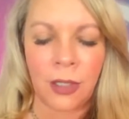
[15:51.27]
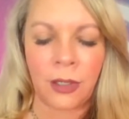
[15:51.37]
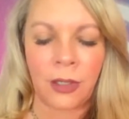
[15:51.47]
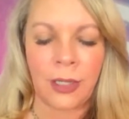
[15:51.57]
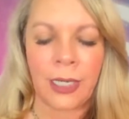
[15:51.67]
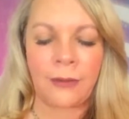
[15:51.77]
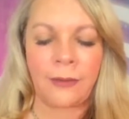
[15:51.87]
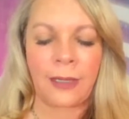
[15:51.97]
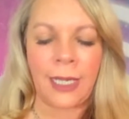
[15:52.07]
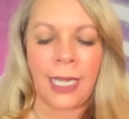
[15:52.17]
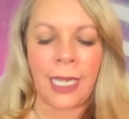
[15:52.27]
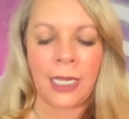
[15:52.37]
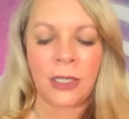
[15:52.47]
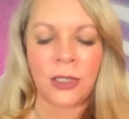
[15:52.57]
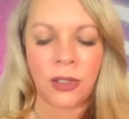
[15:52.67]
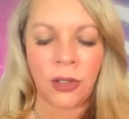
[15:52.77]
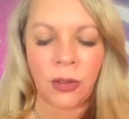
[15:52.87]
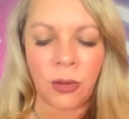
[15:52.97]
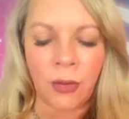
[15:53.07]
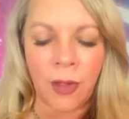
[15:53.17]
Good. Feeling
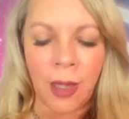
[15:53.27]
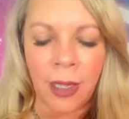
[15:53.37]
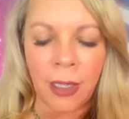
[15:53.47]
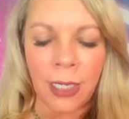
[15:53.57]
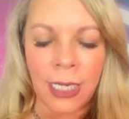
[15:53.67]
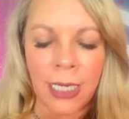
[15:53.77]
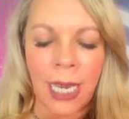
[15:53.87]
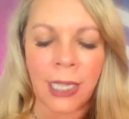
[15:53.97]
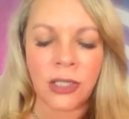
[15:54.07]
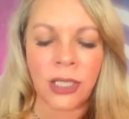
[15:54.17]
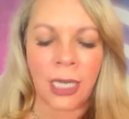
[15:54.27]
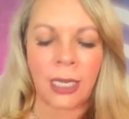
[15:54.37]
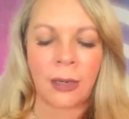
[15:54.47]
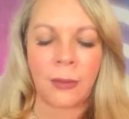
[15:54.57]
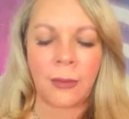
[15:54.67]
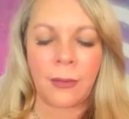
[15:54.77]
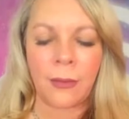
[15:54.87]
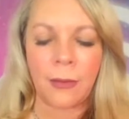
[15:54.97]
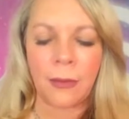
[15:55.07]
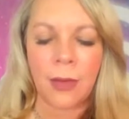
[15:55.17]
into the connection
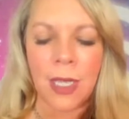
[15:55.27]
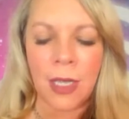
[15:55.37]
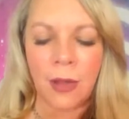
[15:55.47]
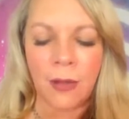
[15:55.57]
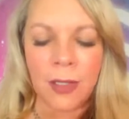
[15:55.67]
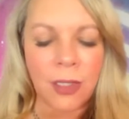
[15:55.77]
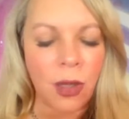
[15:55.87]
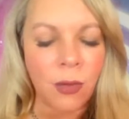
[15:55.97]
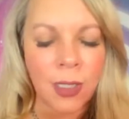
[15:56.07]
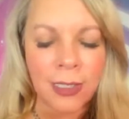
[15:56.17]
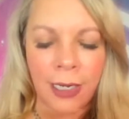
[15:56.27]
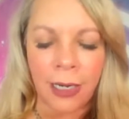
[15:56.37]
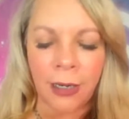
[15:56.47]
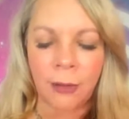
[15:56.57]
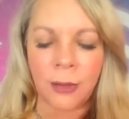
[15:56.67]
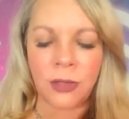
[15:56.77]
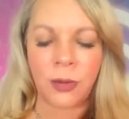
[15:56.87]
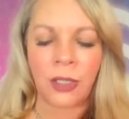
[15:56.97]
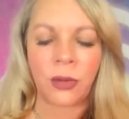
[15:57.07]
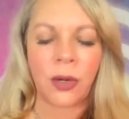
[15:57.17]
that's always there
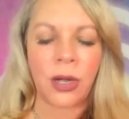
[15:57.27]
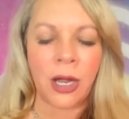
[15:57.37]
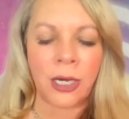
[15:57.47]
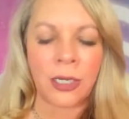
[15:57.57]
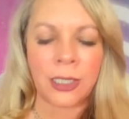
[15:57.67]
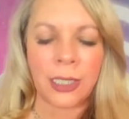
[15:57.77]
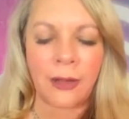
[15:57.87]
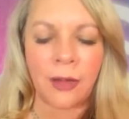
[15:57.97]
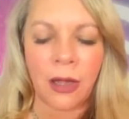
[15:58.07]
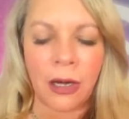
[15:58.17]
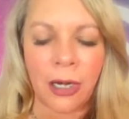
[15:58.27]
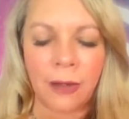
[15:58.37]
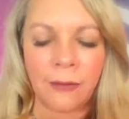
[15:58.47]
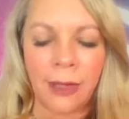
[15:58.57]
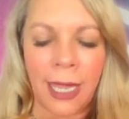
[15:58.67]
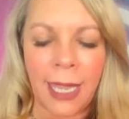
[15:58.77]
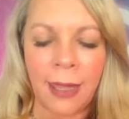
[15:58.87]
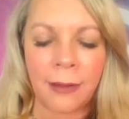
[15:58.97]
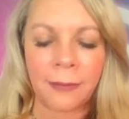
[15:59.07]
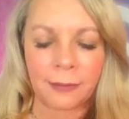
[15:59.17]
between your heart and the heart of Gaia.